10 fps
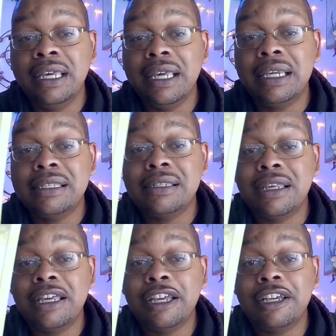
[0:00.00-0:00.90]
and it's
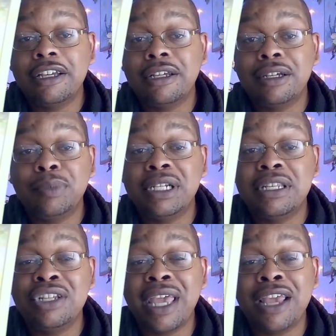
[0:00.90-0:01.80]
like, but it's
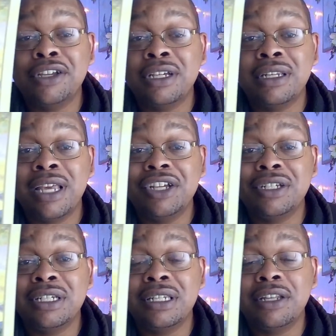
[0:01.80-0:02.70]
such an ancient
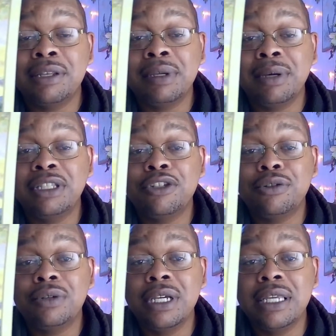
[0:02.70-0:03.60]
connection. There's something about the
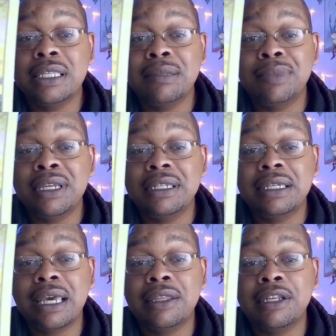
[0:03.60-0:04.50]
trees and them being
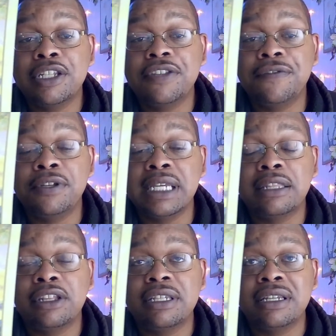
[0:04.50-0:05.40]
together that just feels like
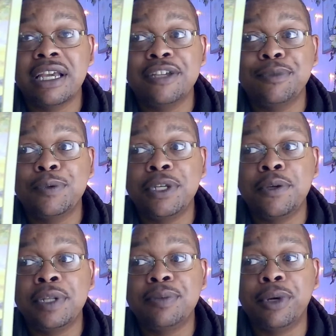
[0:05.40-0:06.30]
this connection between you
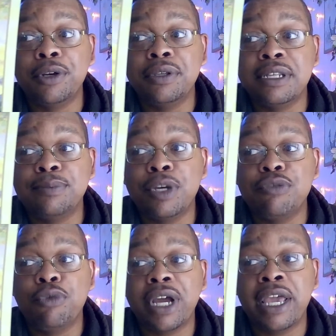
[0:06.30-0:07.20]
and this person is
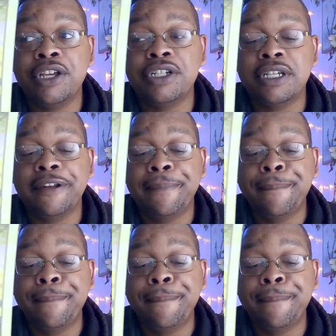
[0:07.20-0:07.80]
much more ancient